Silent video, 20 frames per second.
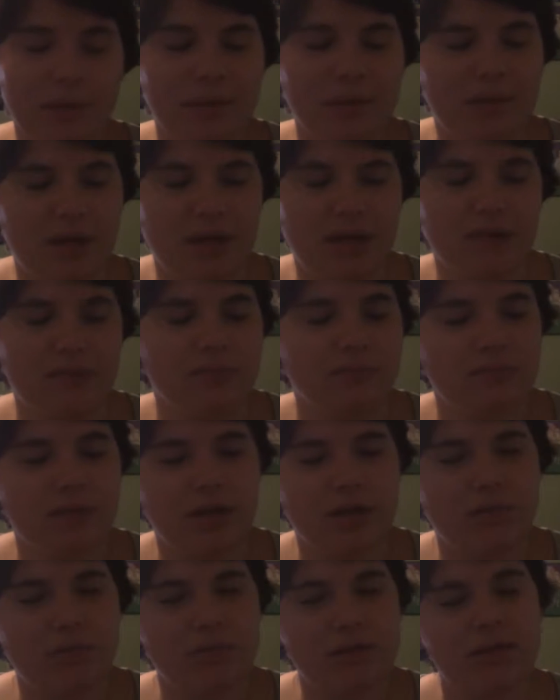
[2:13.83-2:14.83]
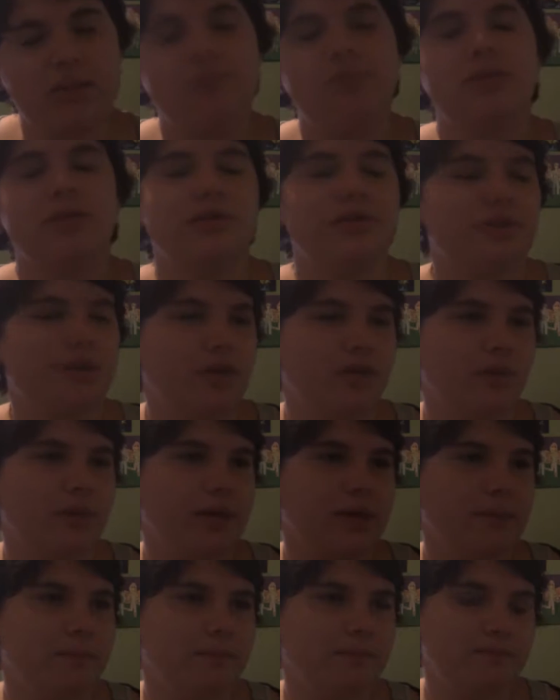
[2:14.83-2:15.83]
I'm like, Mom, please put your phone
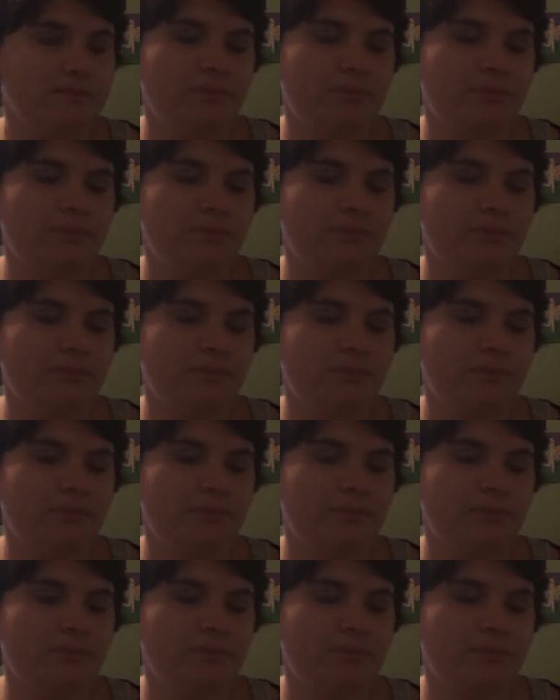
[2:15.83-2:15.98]
away.